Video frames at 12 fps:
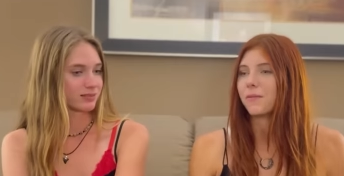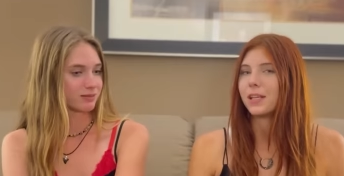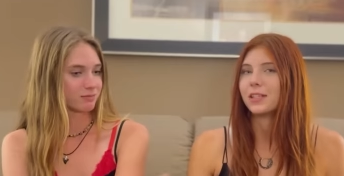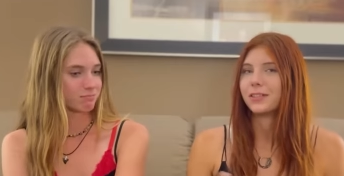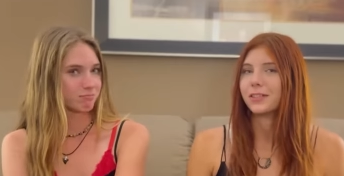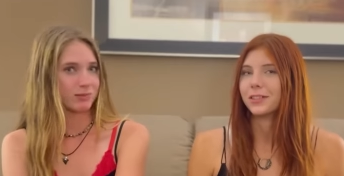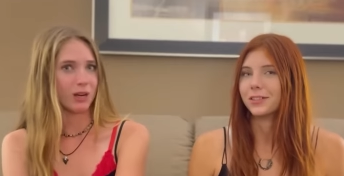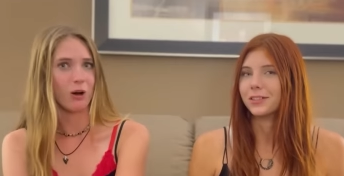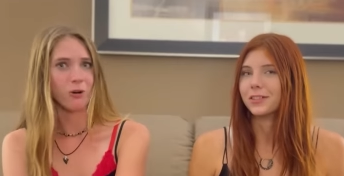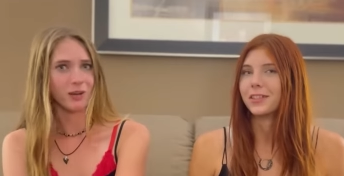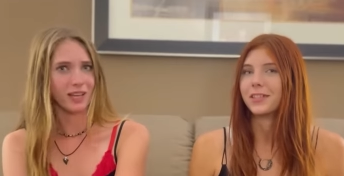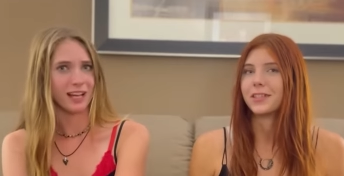Speaker 1: faces.
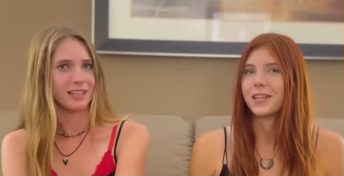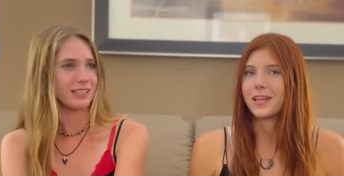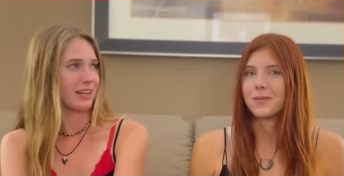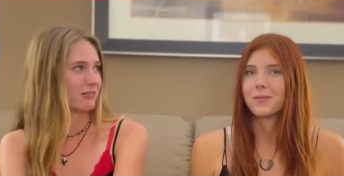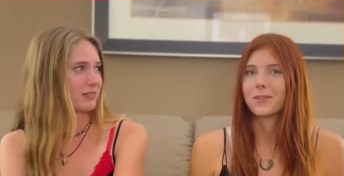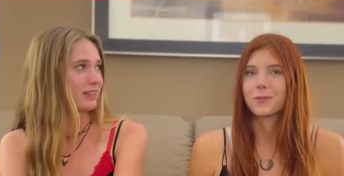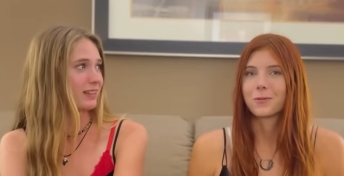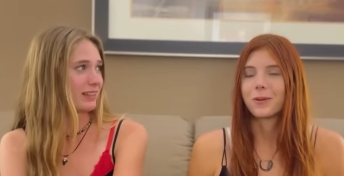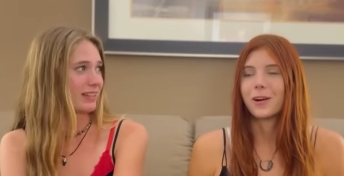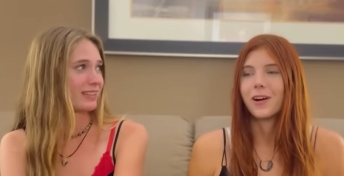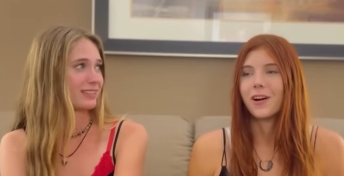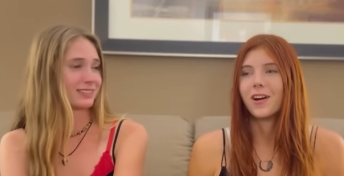Oh yeah, definitely.
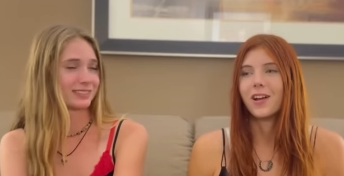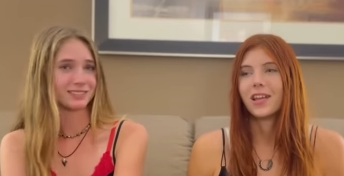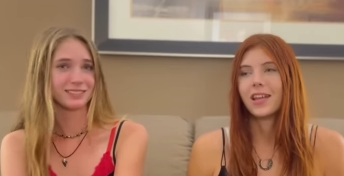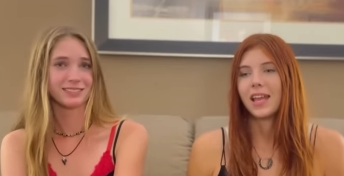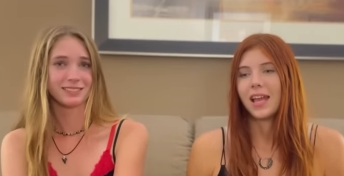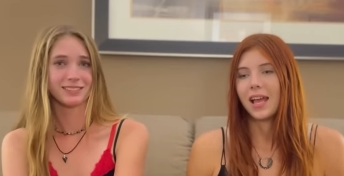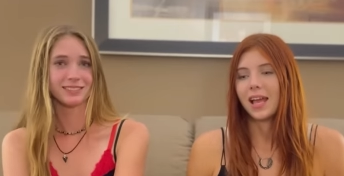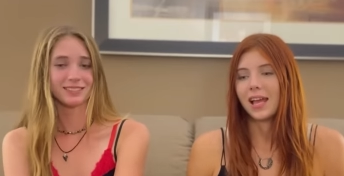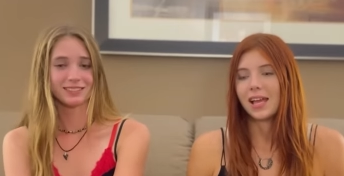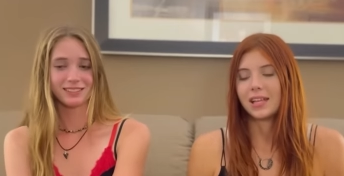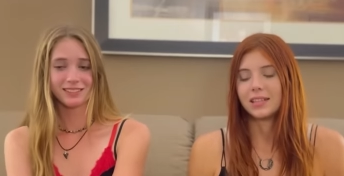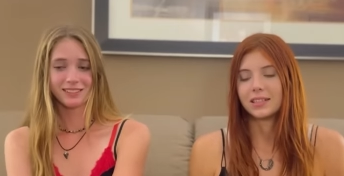As well.
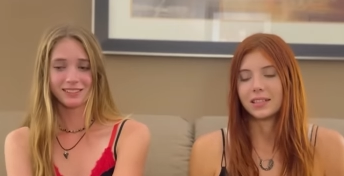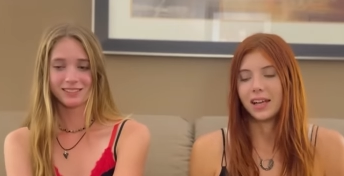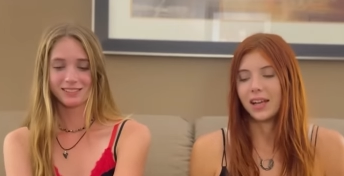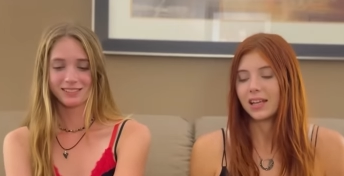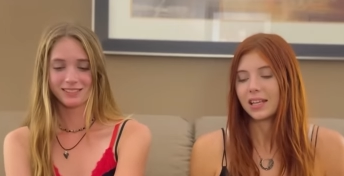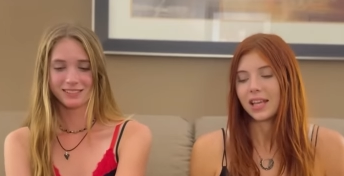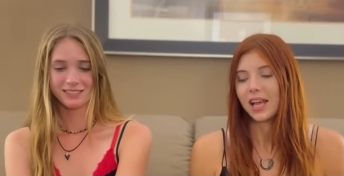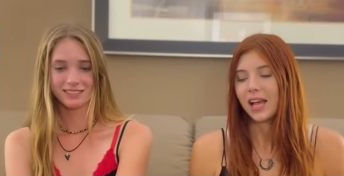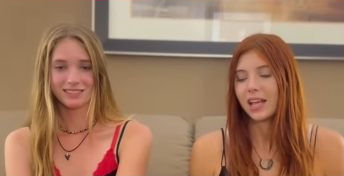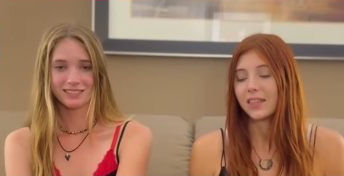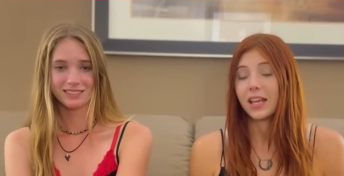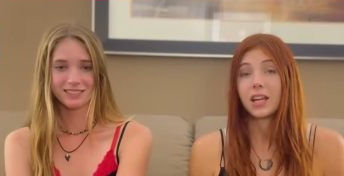And uh,
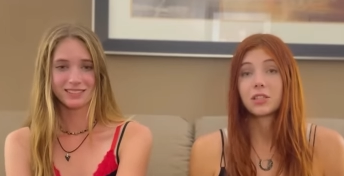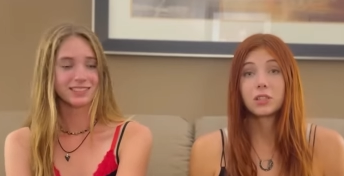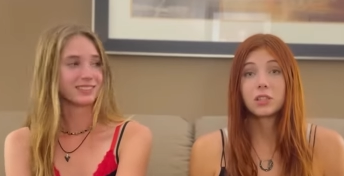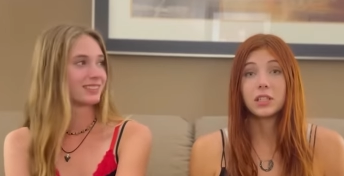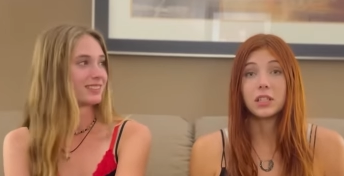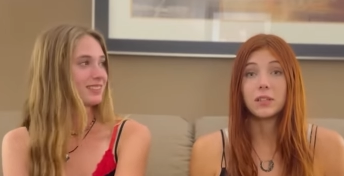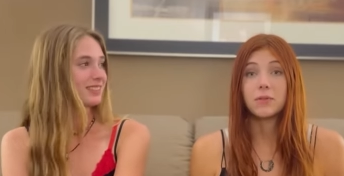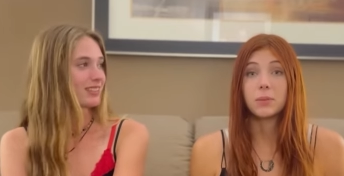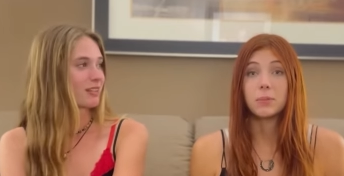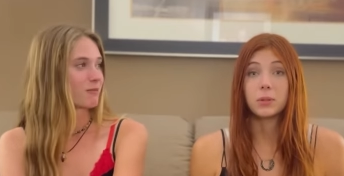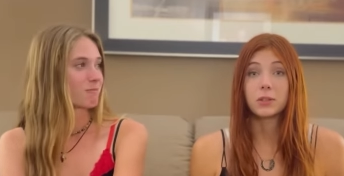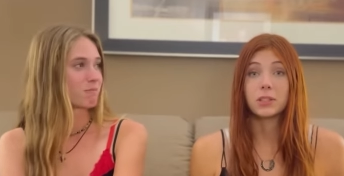yeah, they actually
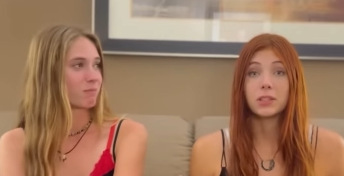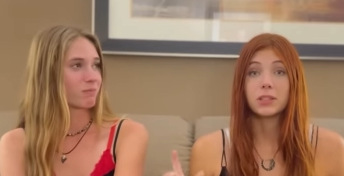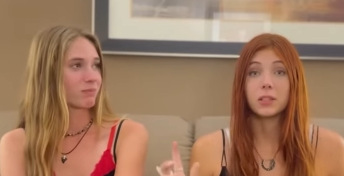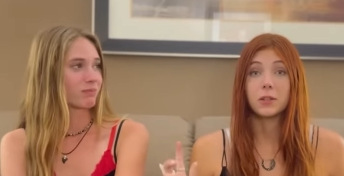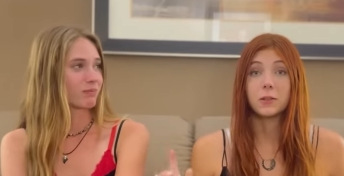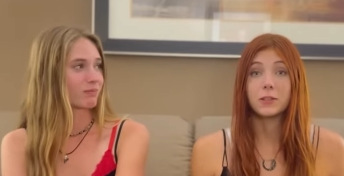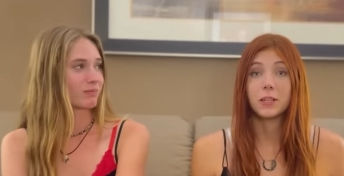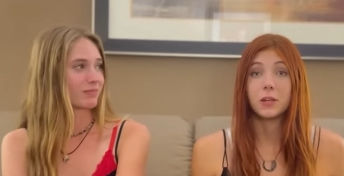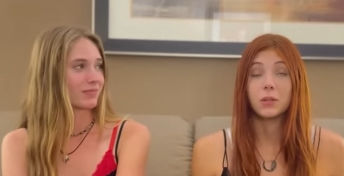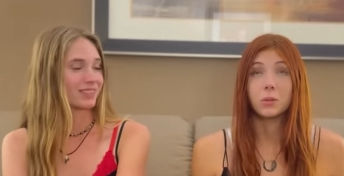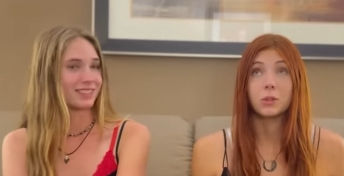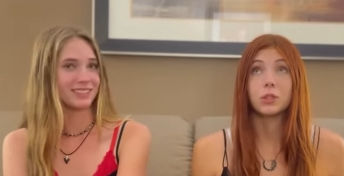even booked us a
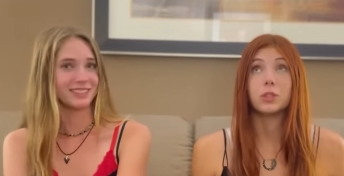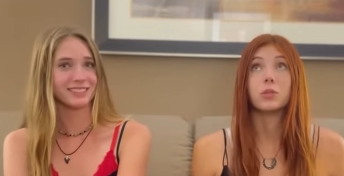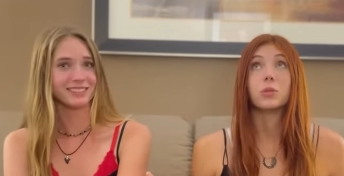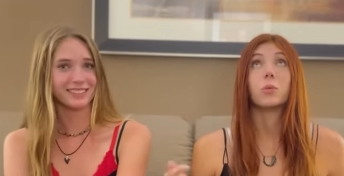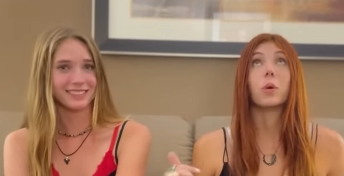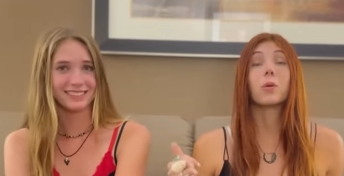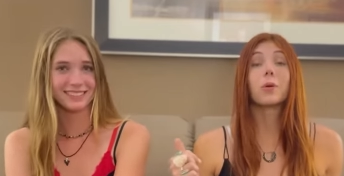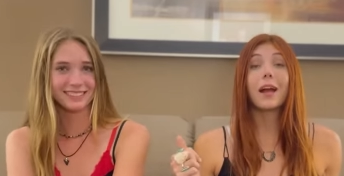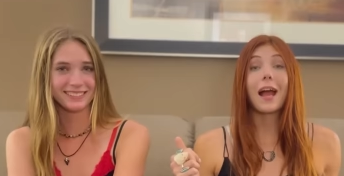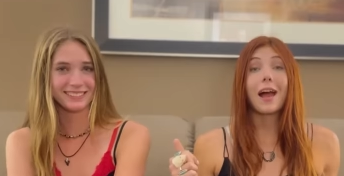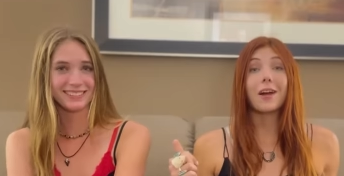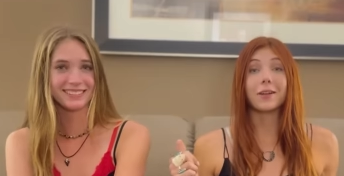hotel, which is where
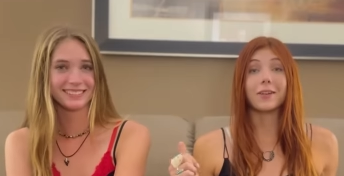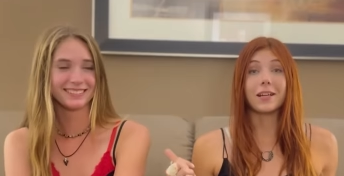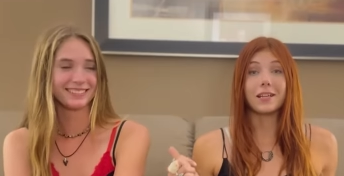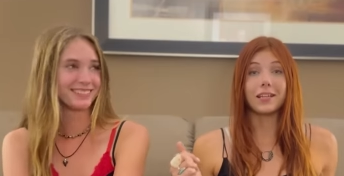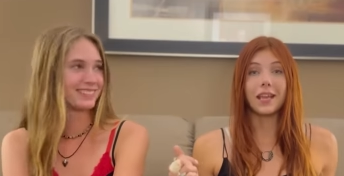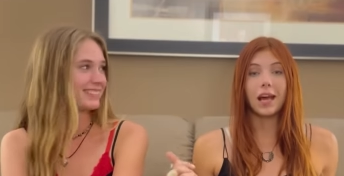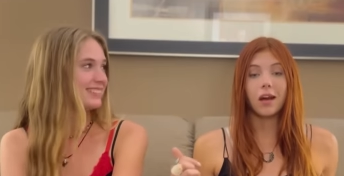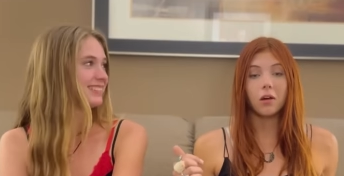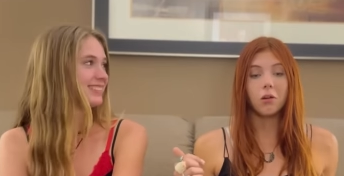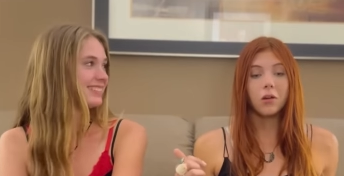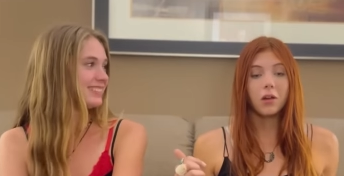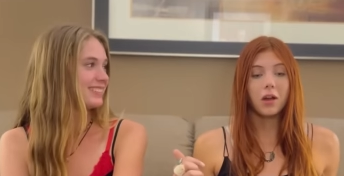we're at right
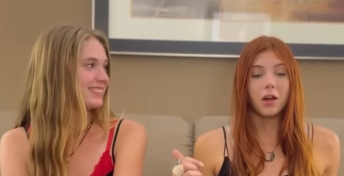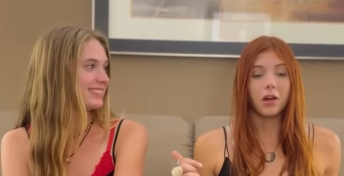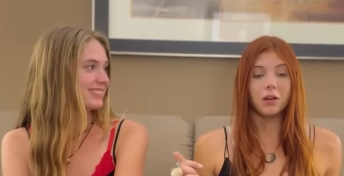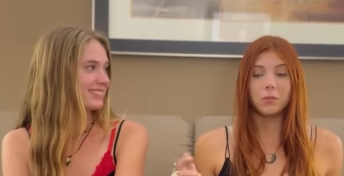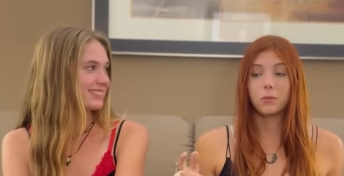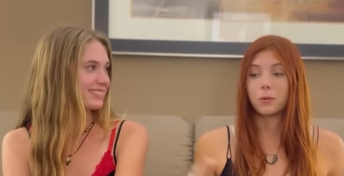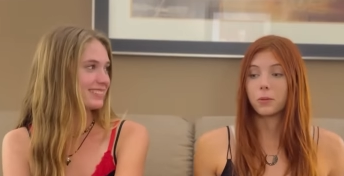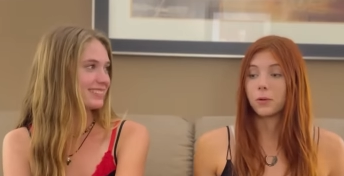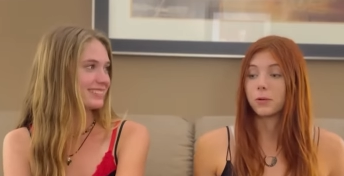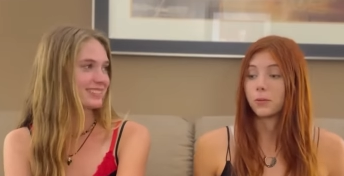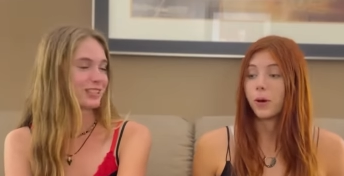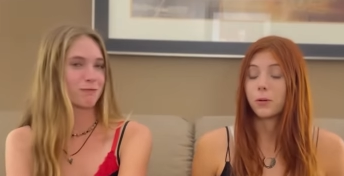now um,
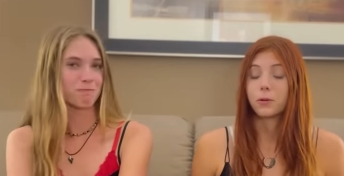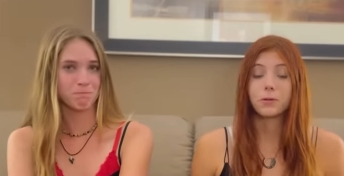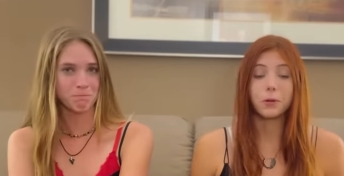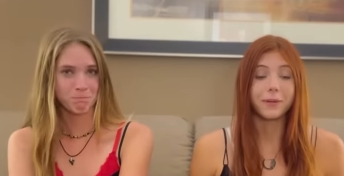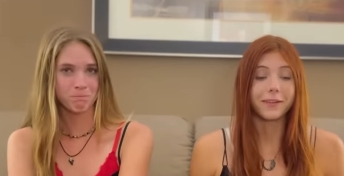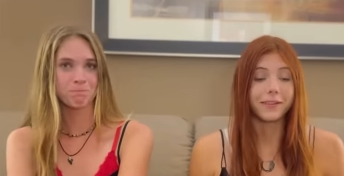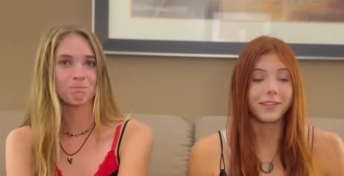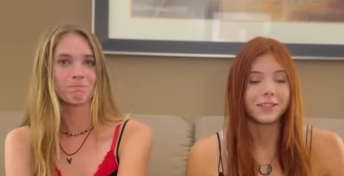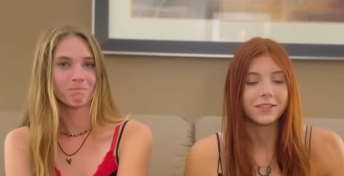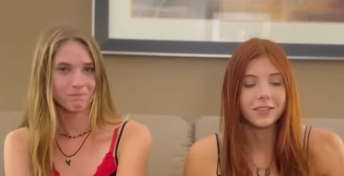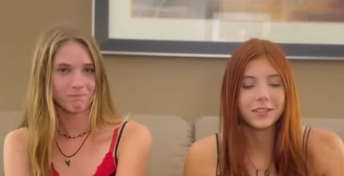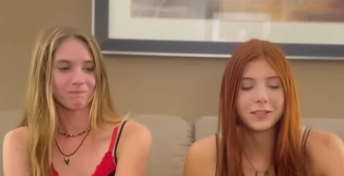we're, while we're mm -hmm. filming
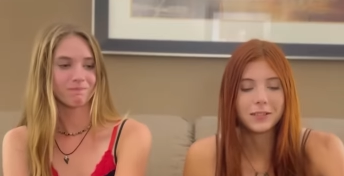mm-hmm. this.